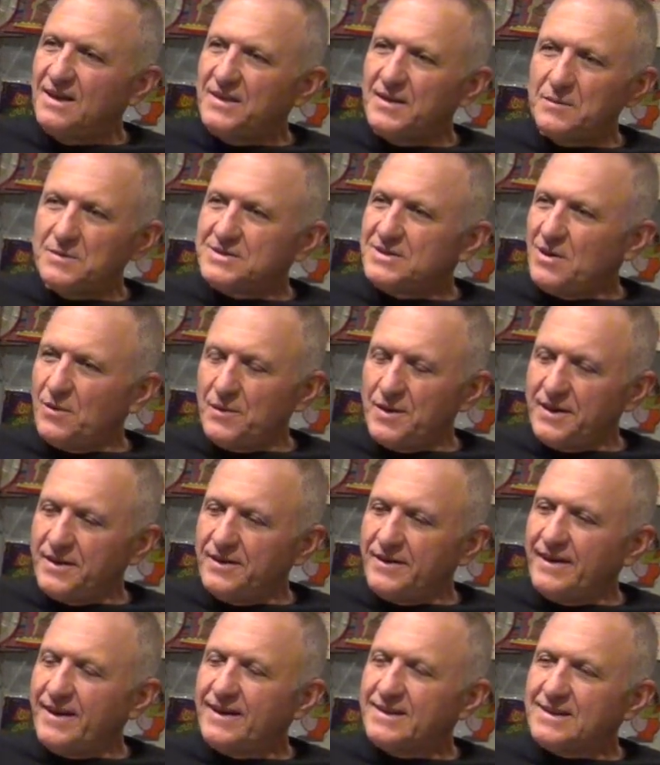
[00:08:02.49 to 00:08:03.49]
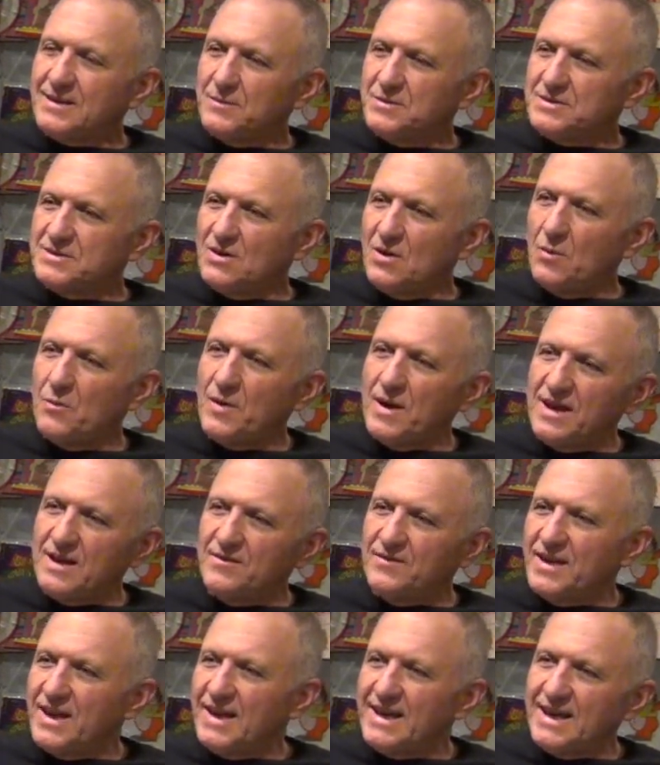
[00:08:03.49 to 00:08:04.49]
There was no internet, there was no way
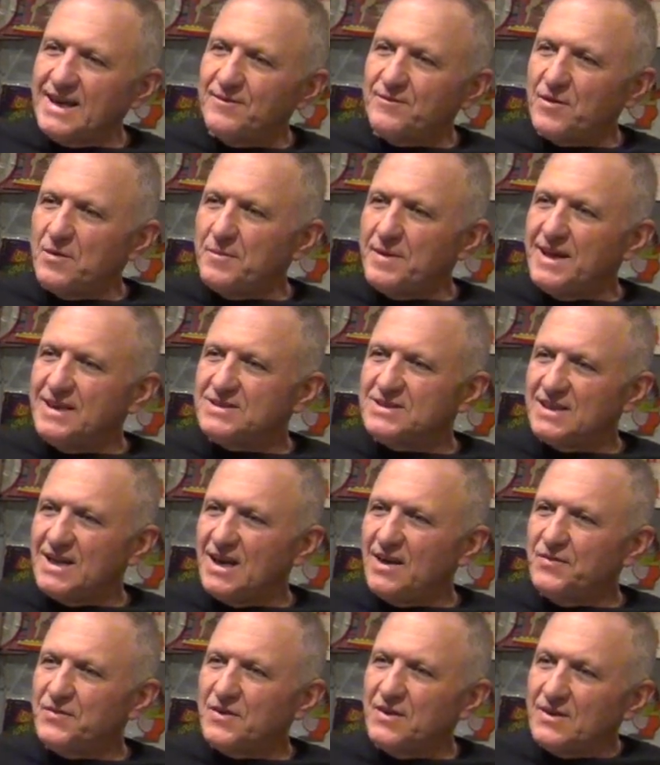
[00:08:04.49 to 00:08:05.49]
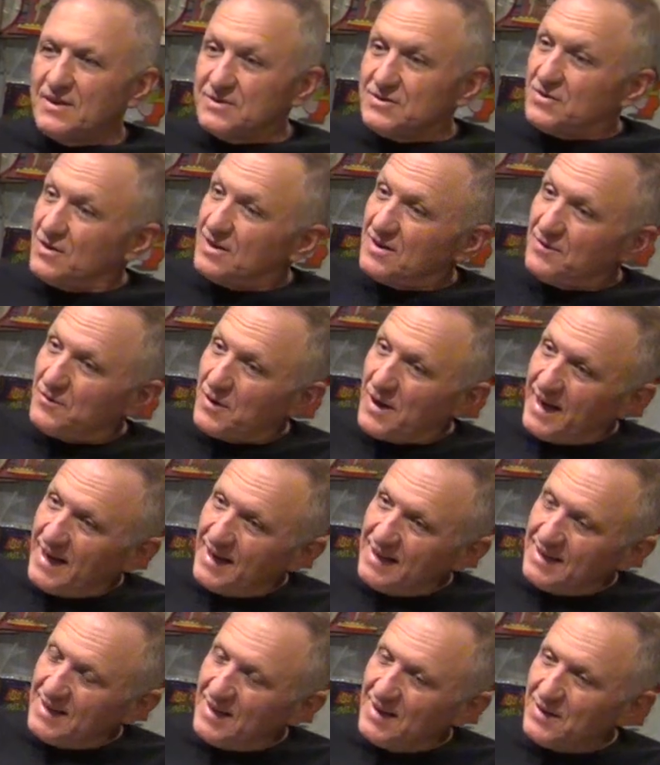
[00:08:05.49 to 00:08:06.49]
of getting information out there, sort of
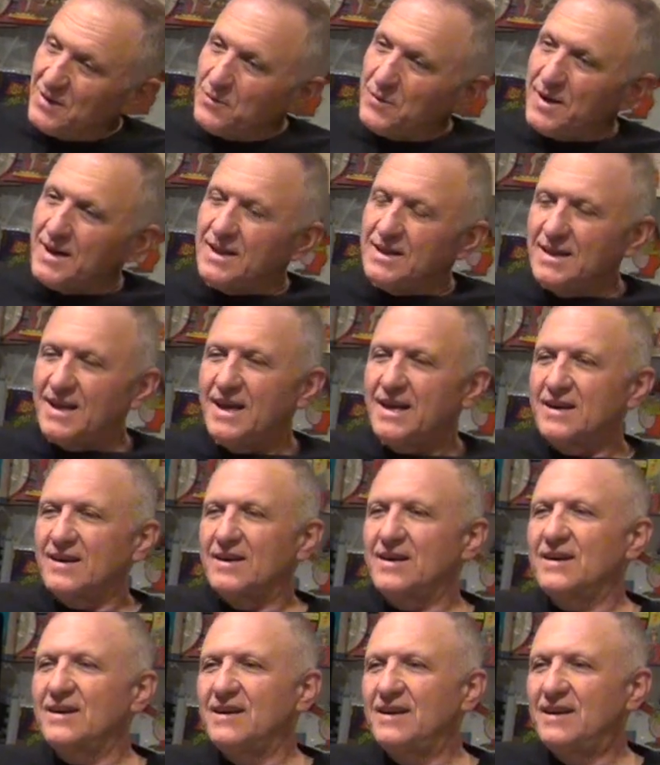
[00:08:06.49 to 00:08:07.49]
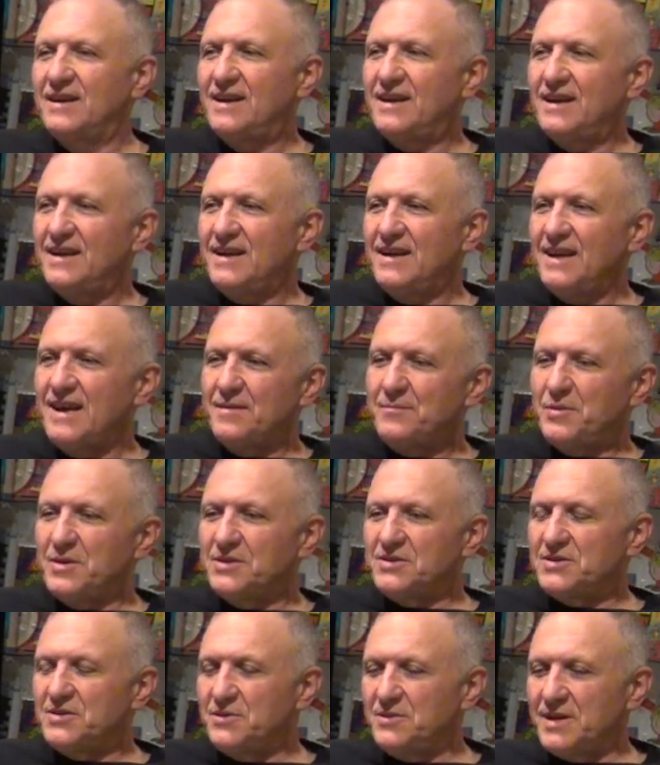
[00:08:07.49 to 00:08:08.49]
writing. You had to write a letter and
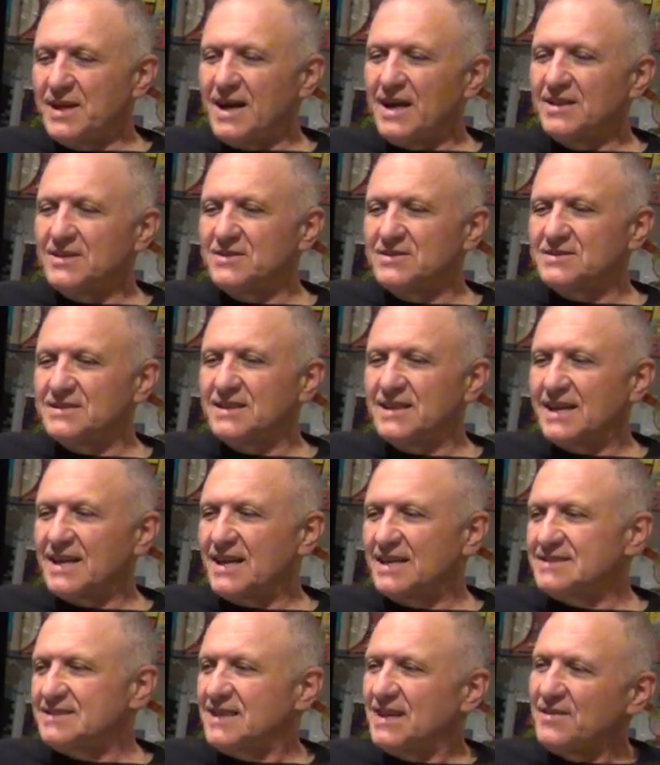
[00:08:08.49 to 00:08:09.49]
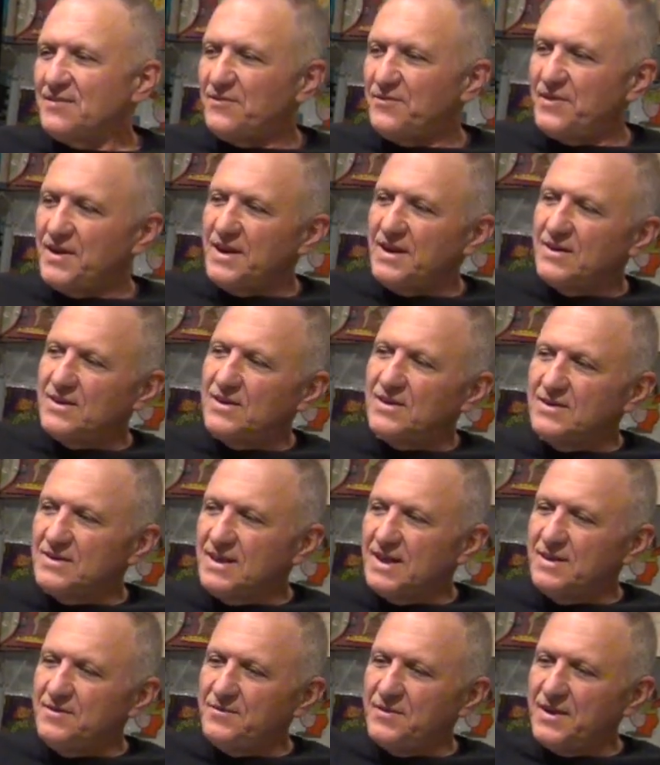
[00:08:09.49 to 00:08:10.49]
put $2 in. Like, I sent Fear,
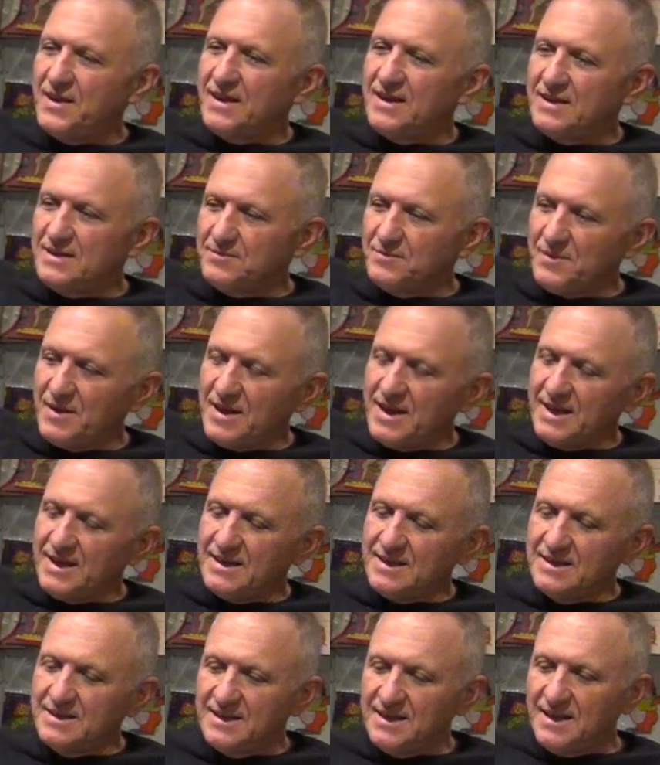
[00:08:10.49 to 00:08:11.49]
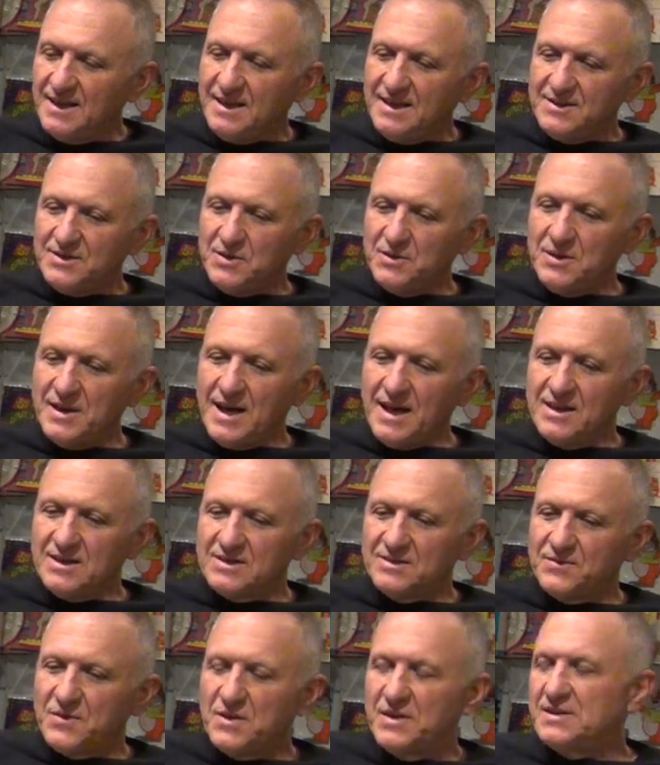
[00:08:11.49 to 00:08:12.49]
Lee Ving, my
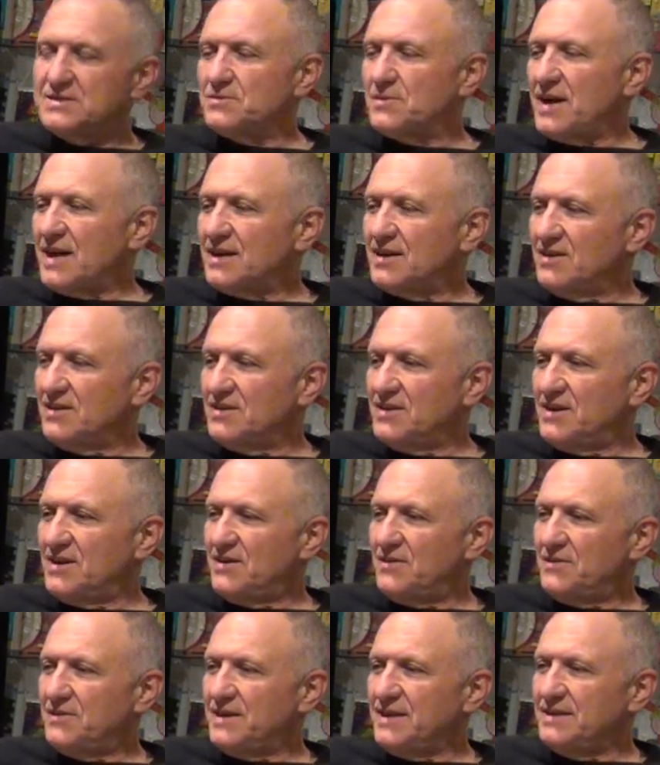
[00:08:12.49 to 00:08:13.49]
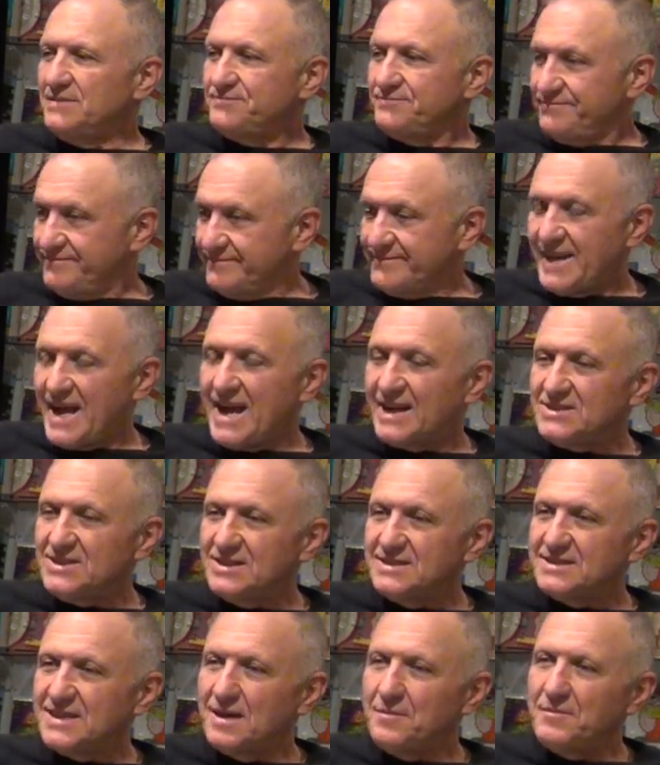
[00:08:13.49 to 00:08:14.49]
$2 for his record, you know, and he
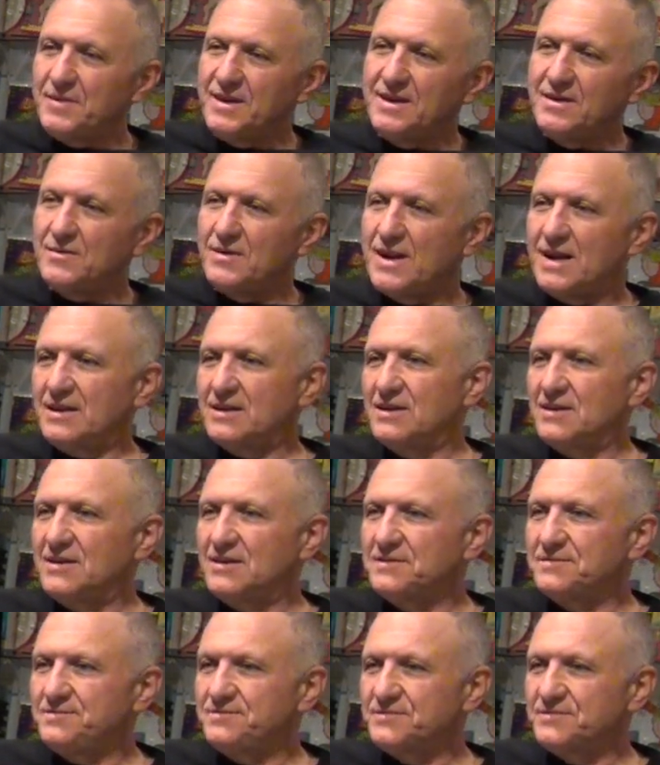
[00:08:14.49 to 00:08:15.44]
actually sent me a record.